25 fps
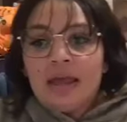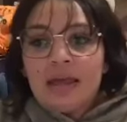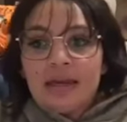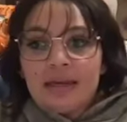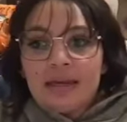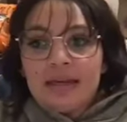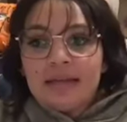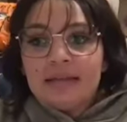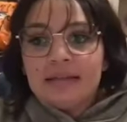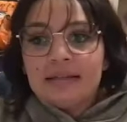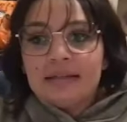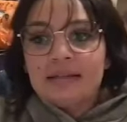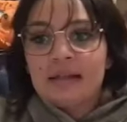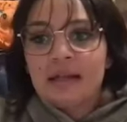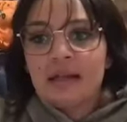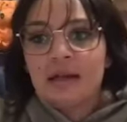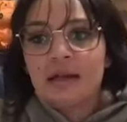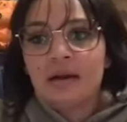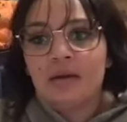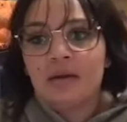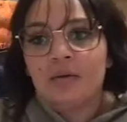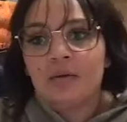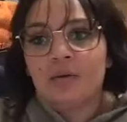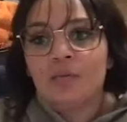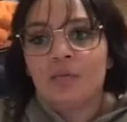it is
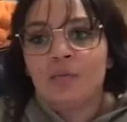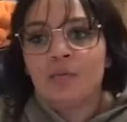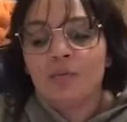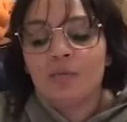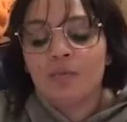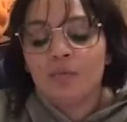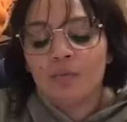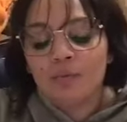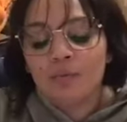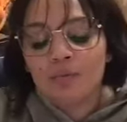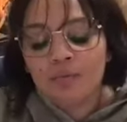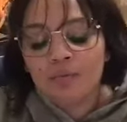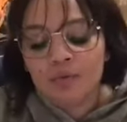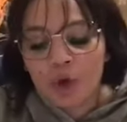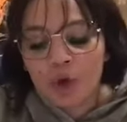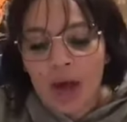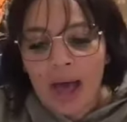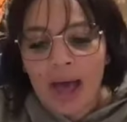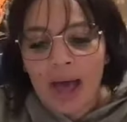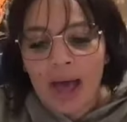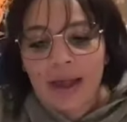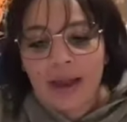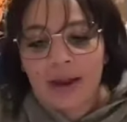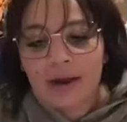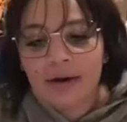
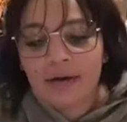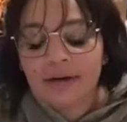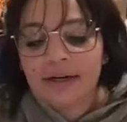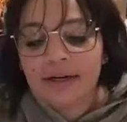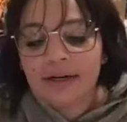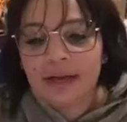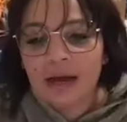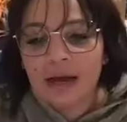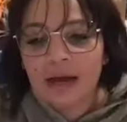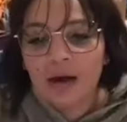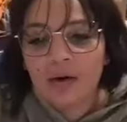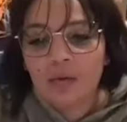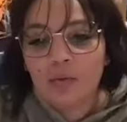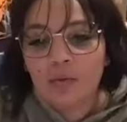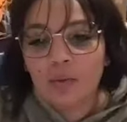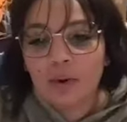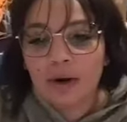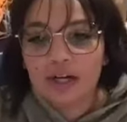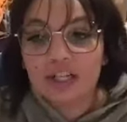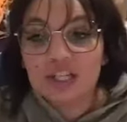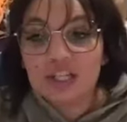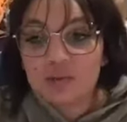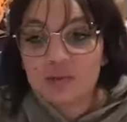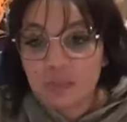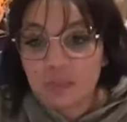that area
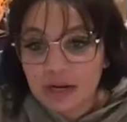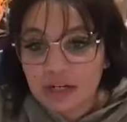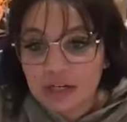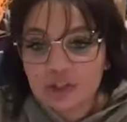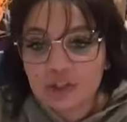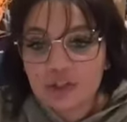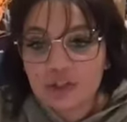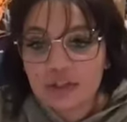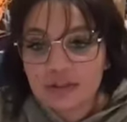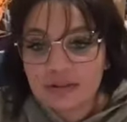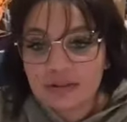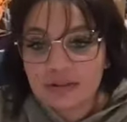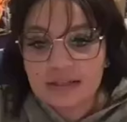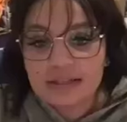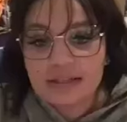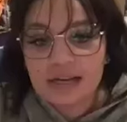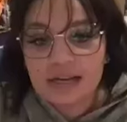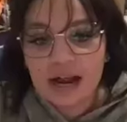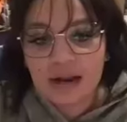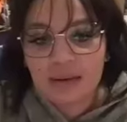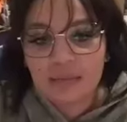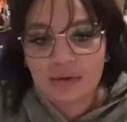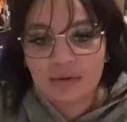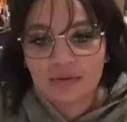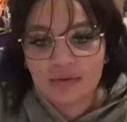where, especially this
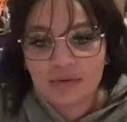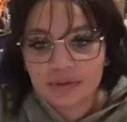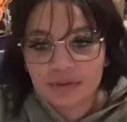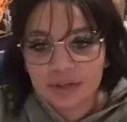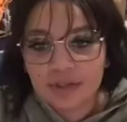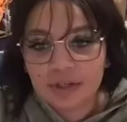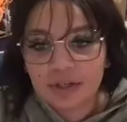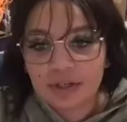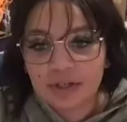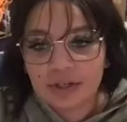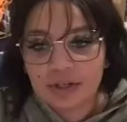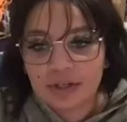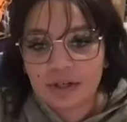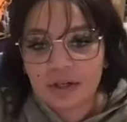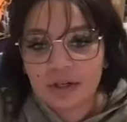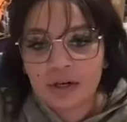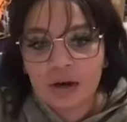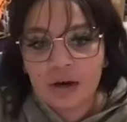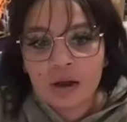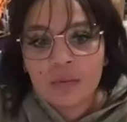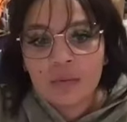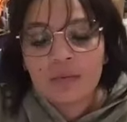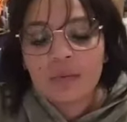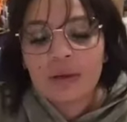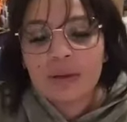time of year,
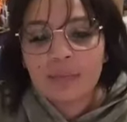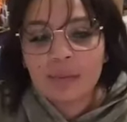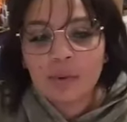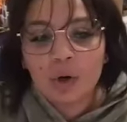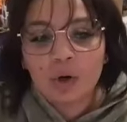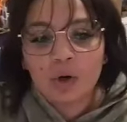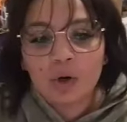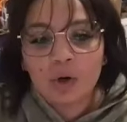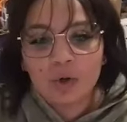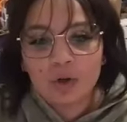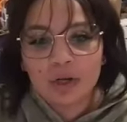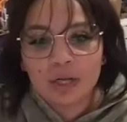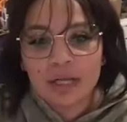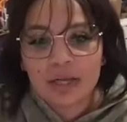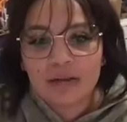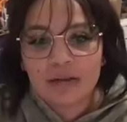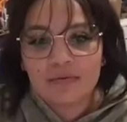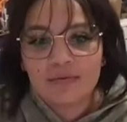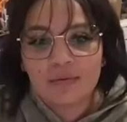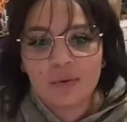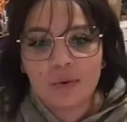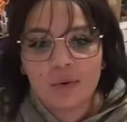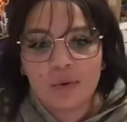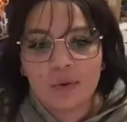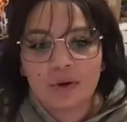people are
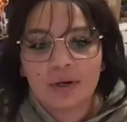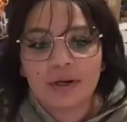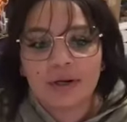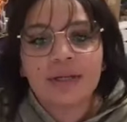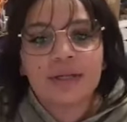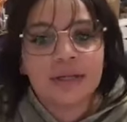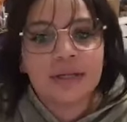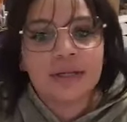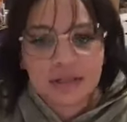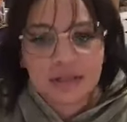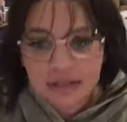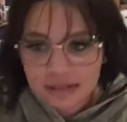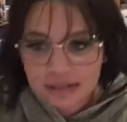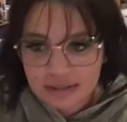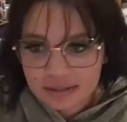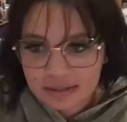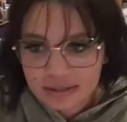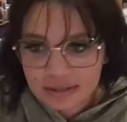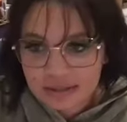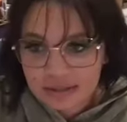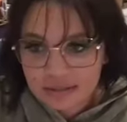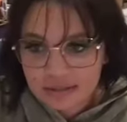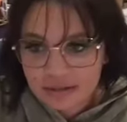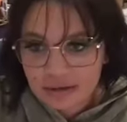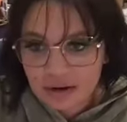looking for
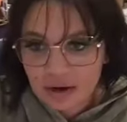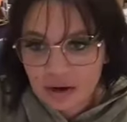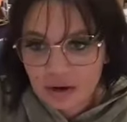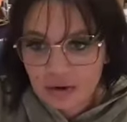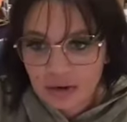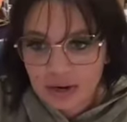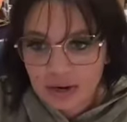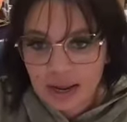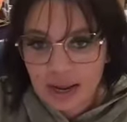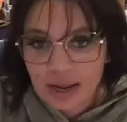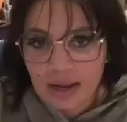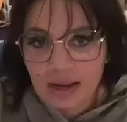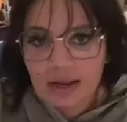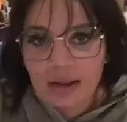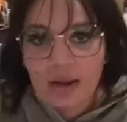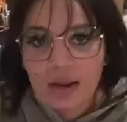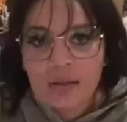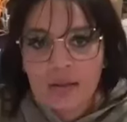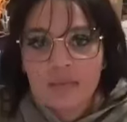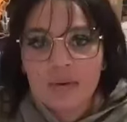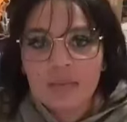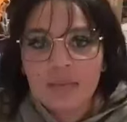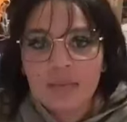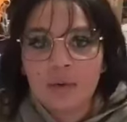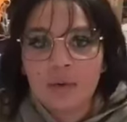ease okay
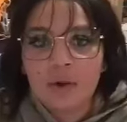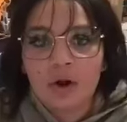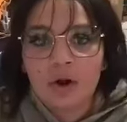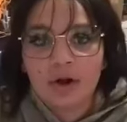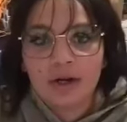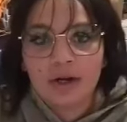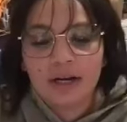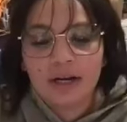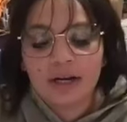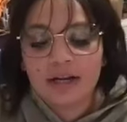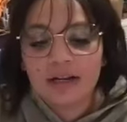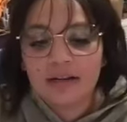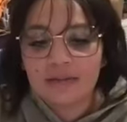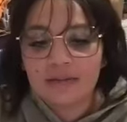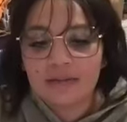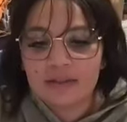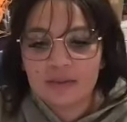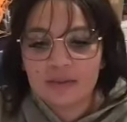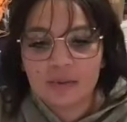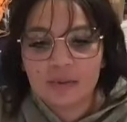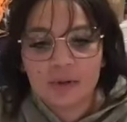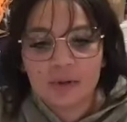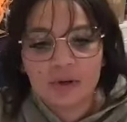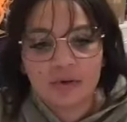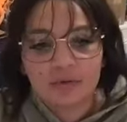people are getting in the
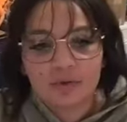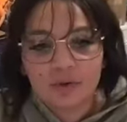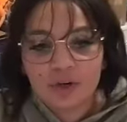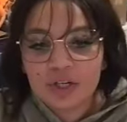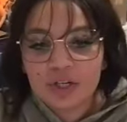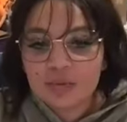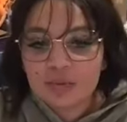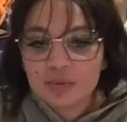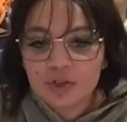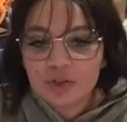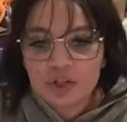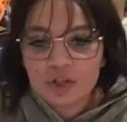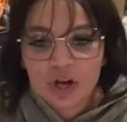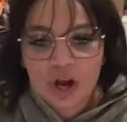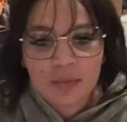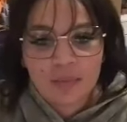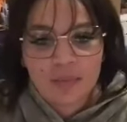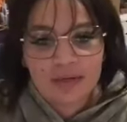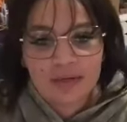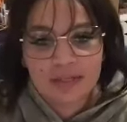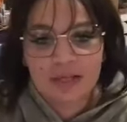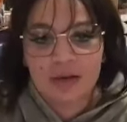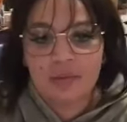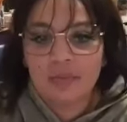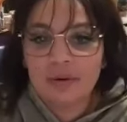spirit of christmas
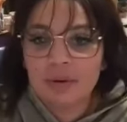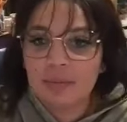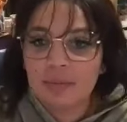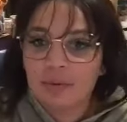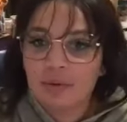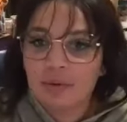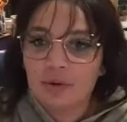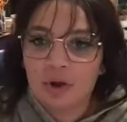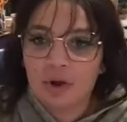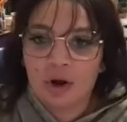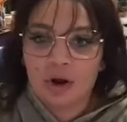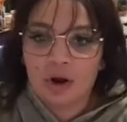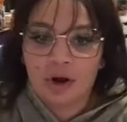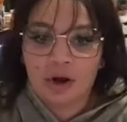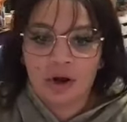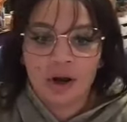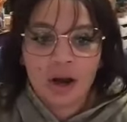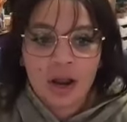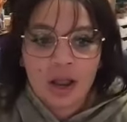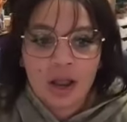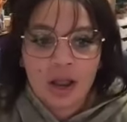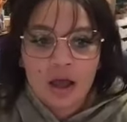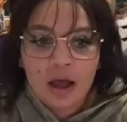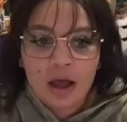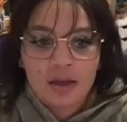shopping some people are
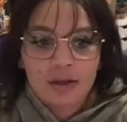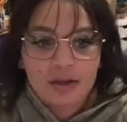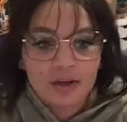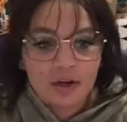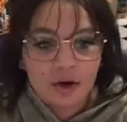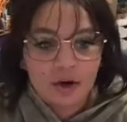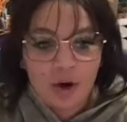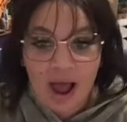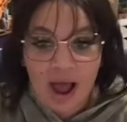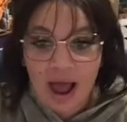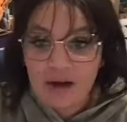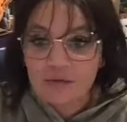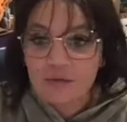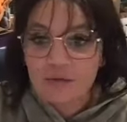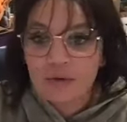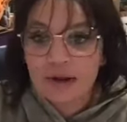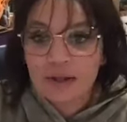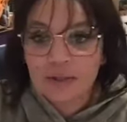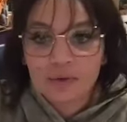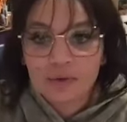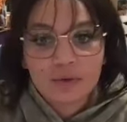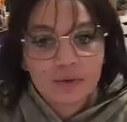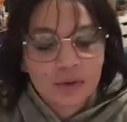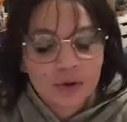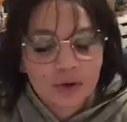you know,
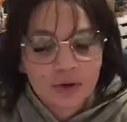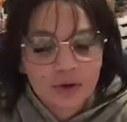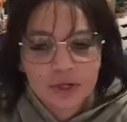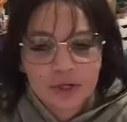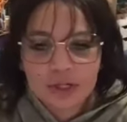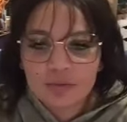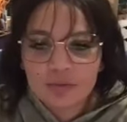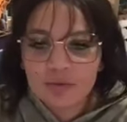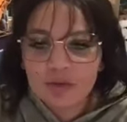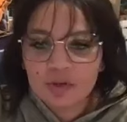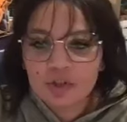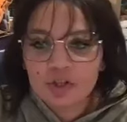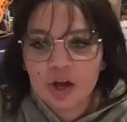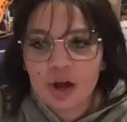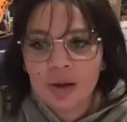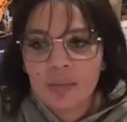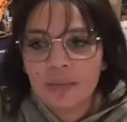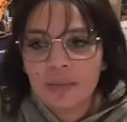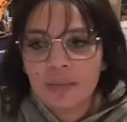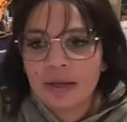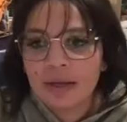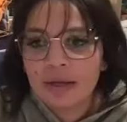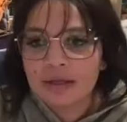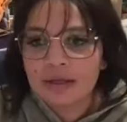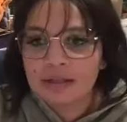halfway through their Christmas
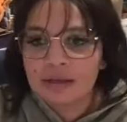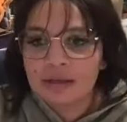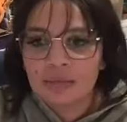shopping.